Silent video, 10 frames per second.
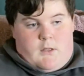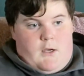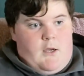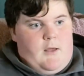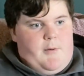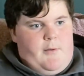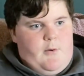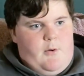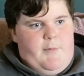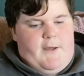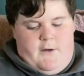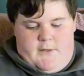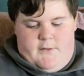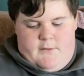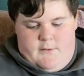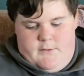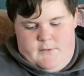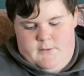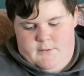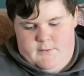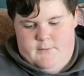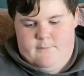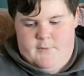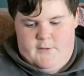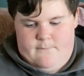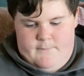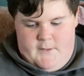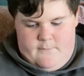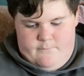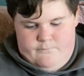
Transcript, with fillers: Yeah, they probably would bite on it. But, yep.